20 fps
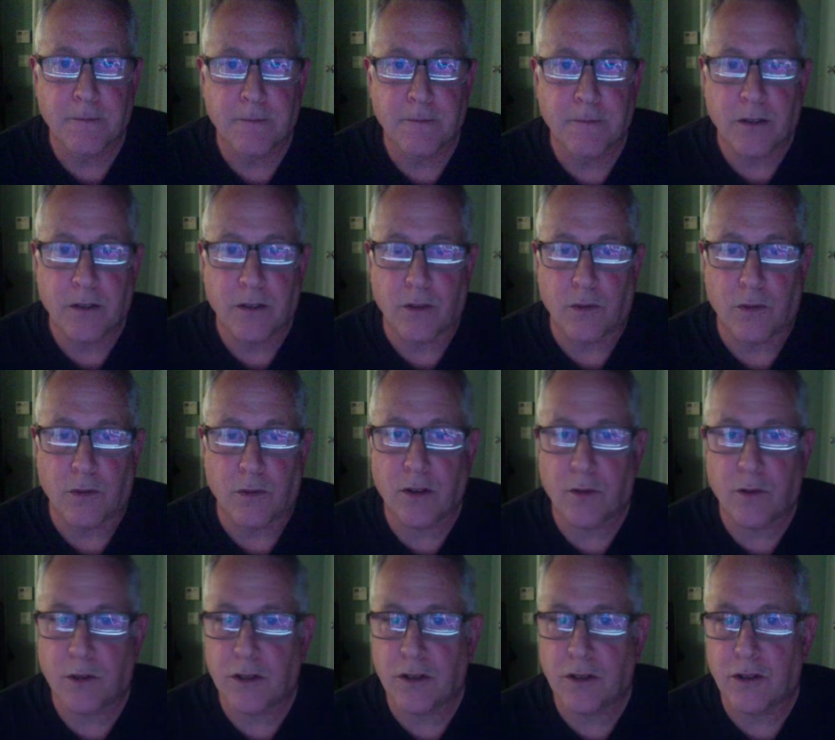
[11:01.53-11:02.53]
So
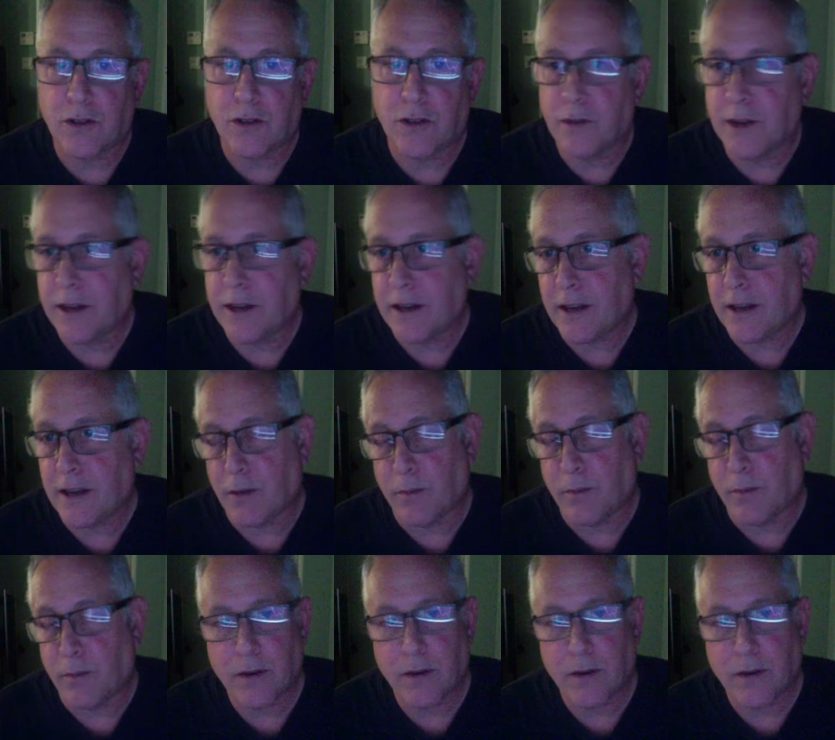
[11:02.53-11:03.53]
what to do right now?
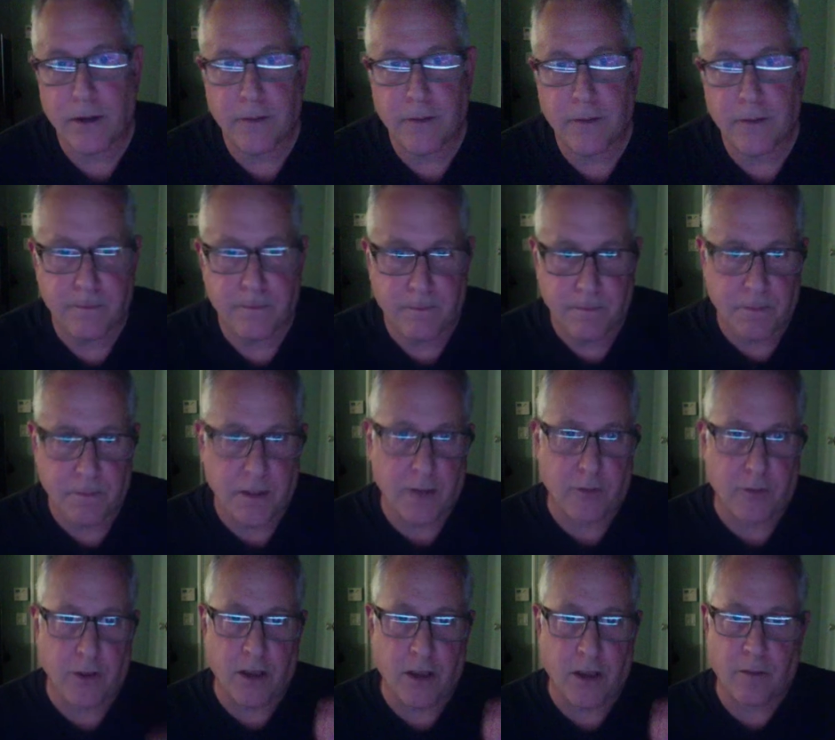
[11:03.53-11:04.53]
Bitcoin, if you
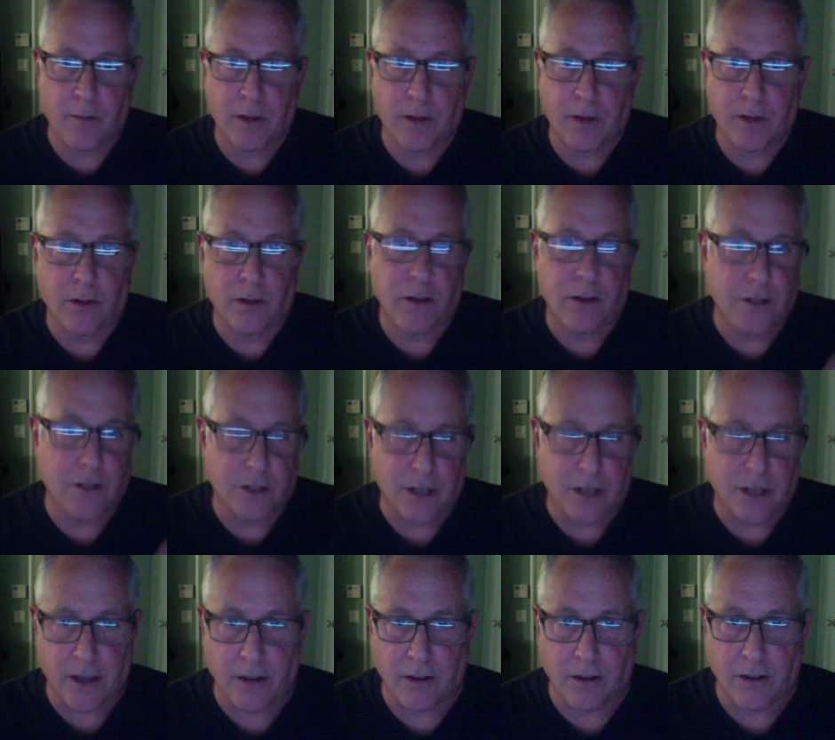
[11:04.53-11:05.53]
have Bitcoin, just
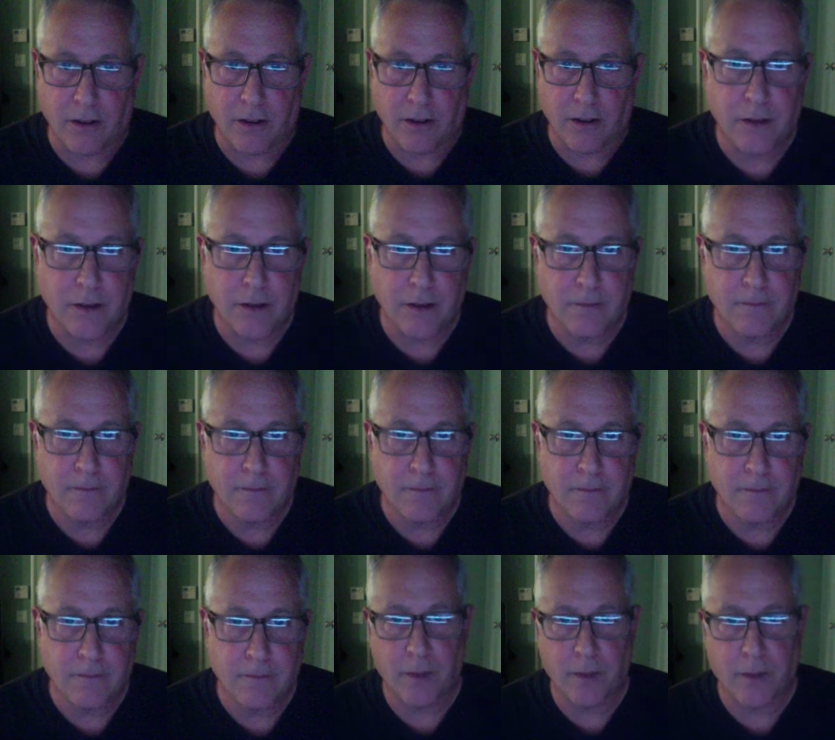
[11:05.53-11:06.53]
hang on to it, in
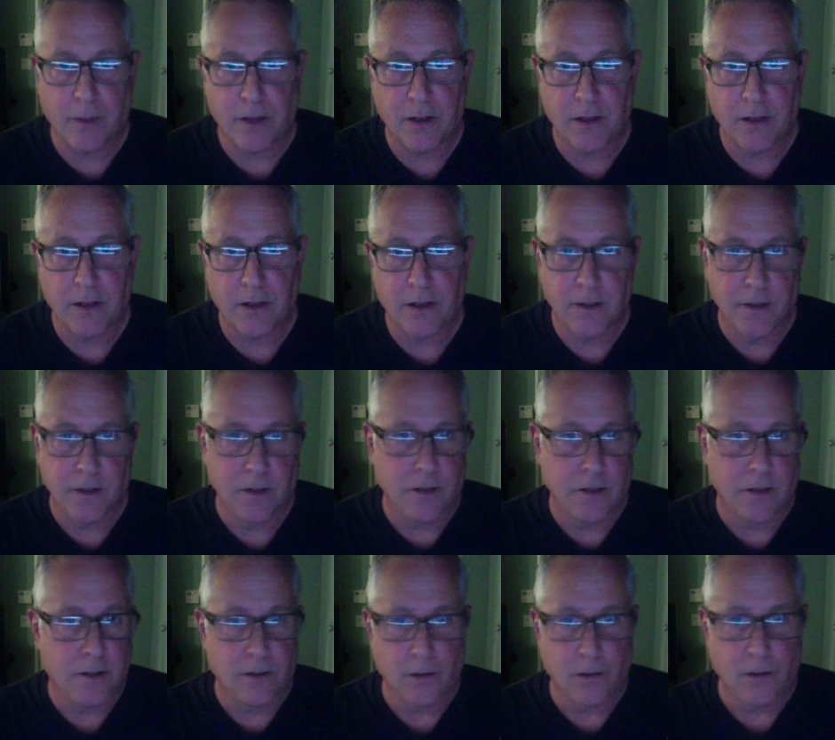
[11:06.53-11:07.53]
my opinion.
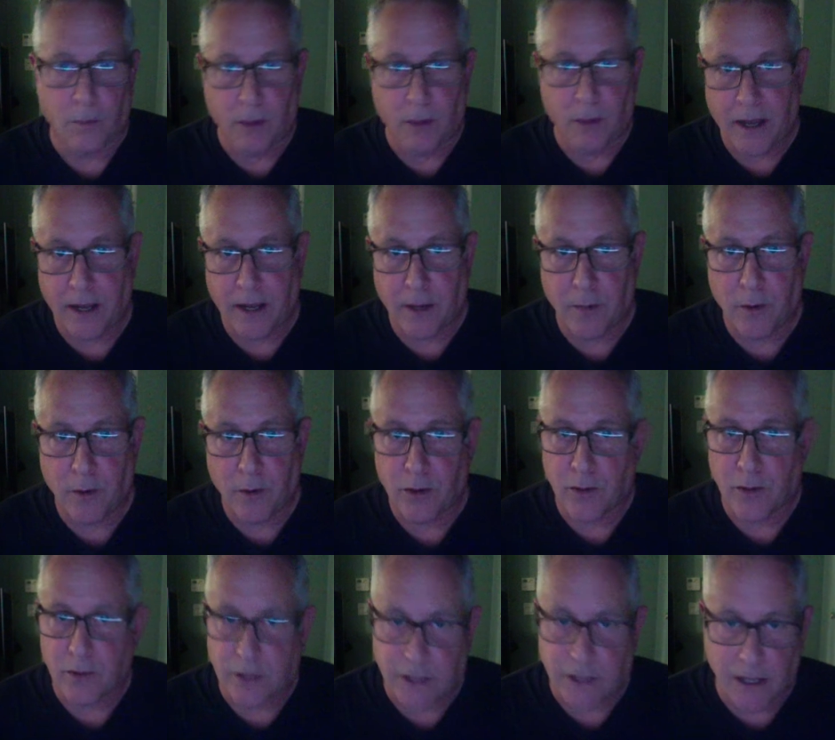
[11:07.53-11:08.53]
Don't buy anymore. Don't
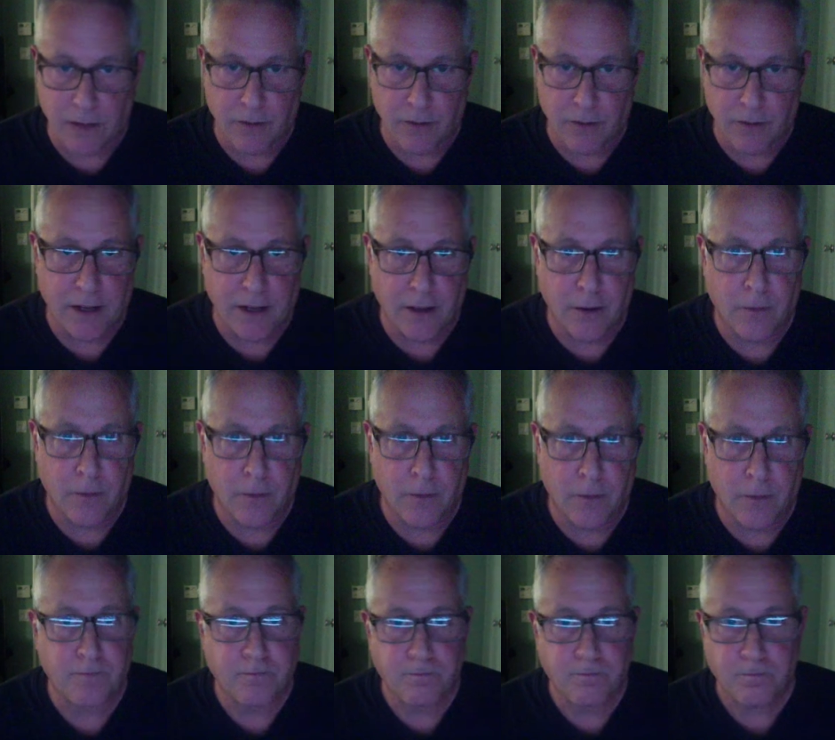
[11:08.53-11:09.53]
sell right now.
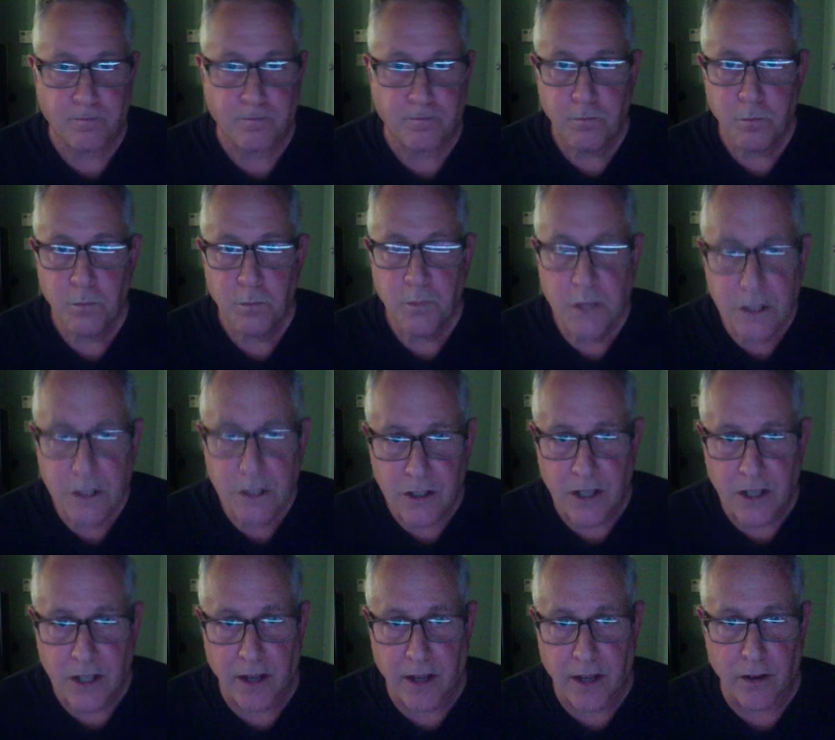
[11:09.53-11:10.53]
Just
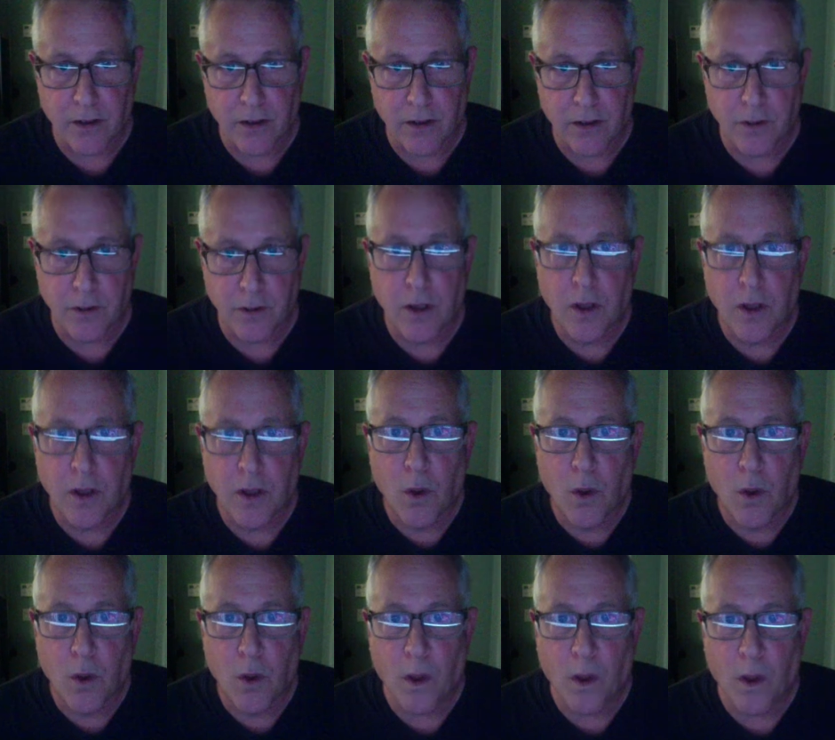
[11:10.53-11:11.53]
hang on to it.
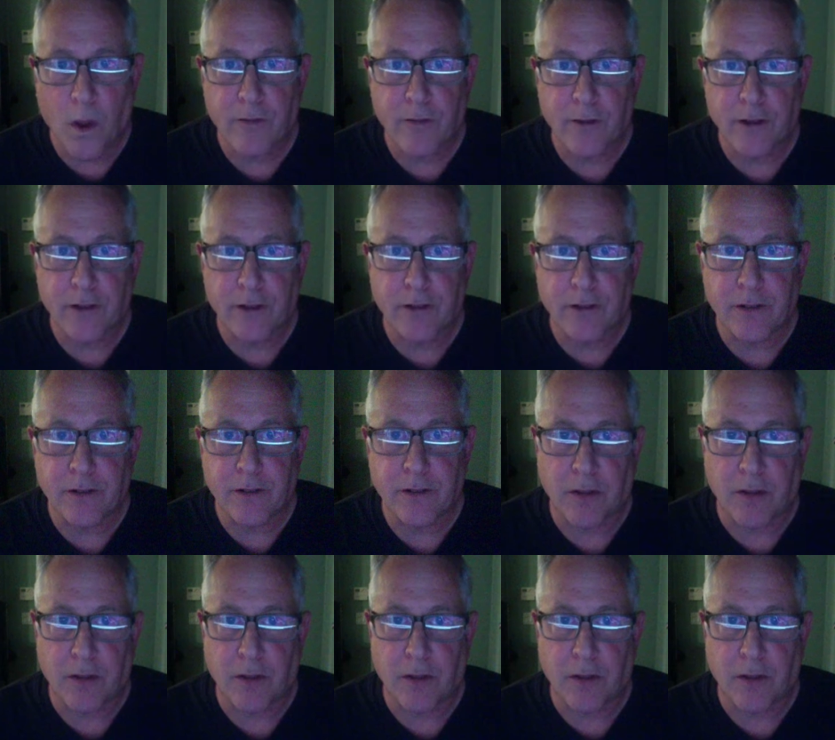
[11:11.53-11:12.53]
Wait for it to decide
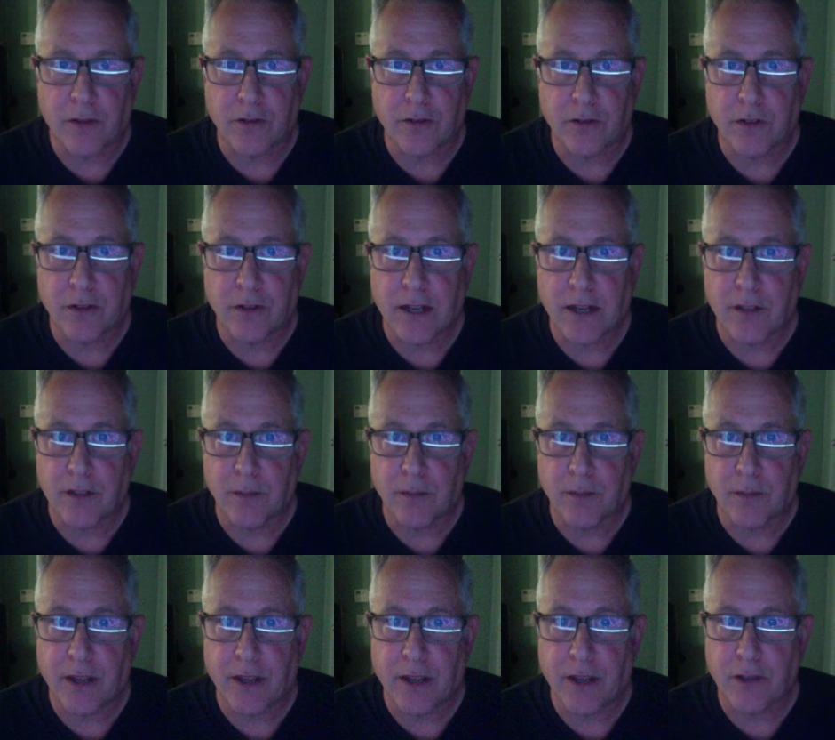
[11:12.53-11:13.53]
whether it's going to actually
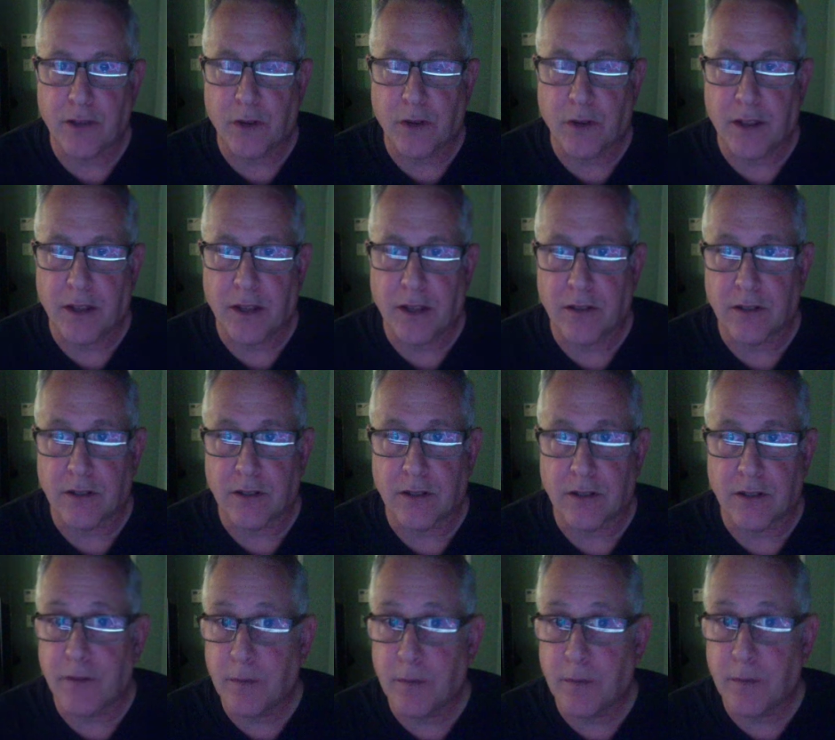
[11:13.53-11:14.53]
break that 20,000. If
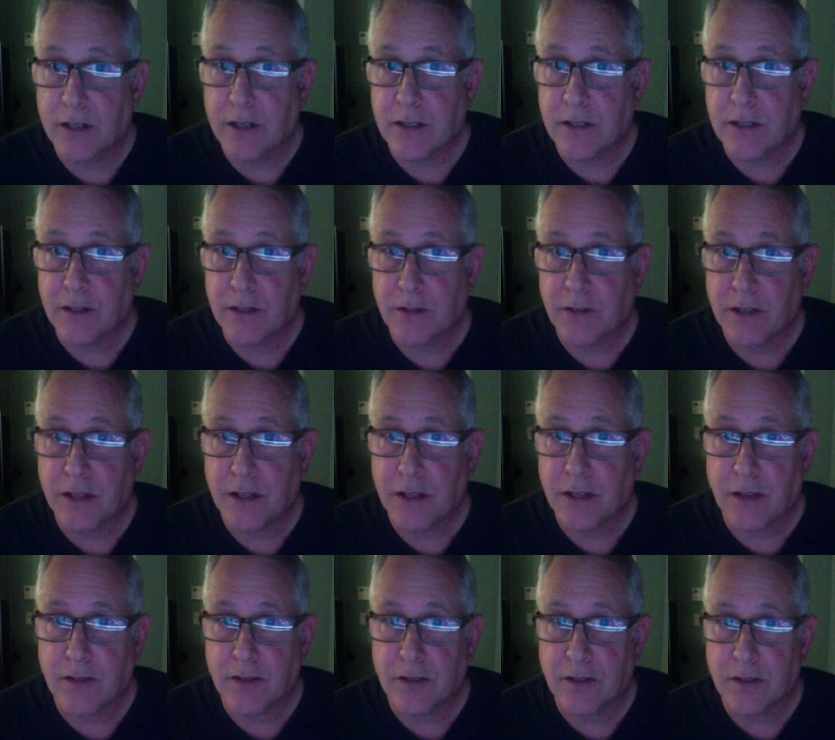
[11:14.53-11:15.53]
it breaks that
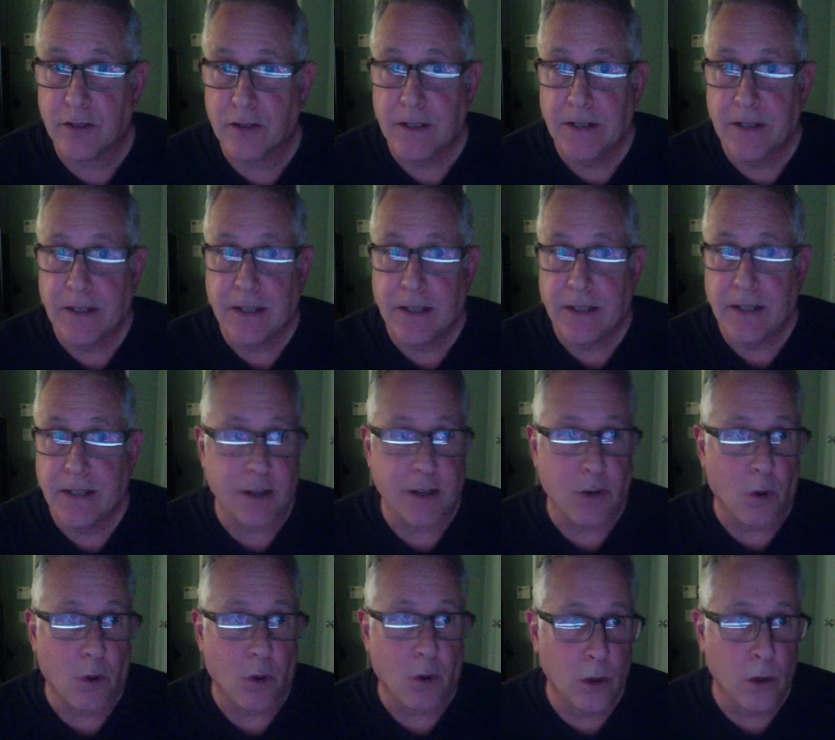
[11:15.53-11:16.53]
20,000 and
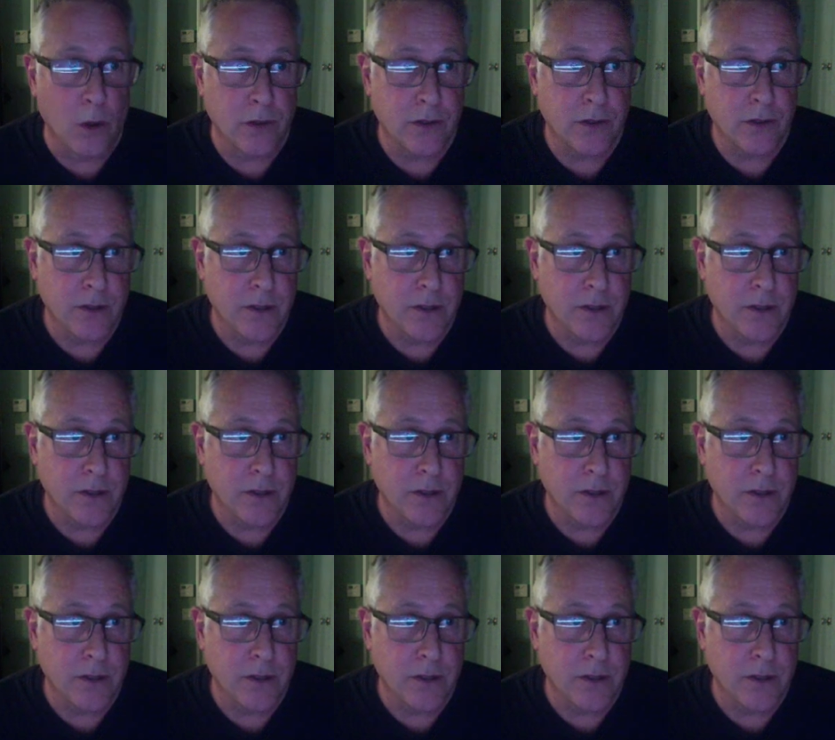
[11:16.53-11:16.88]
holds